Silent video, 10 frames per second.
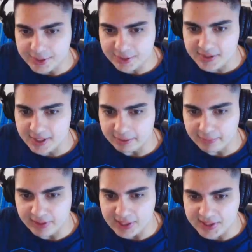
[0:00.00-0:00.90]
check this out. If
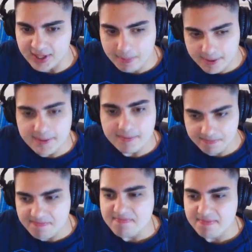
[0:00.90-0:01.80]
he gets up,
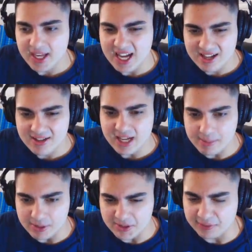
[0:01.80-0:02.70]
I'm
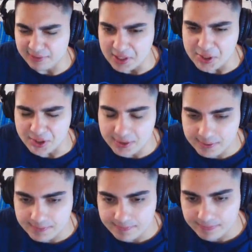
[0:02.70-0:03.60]
gonna use the finisher.
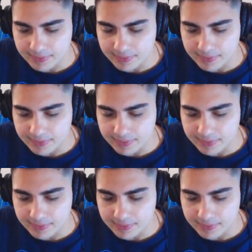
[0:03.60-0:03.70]
Has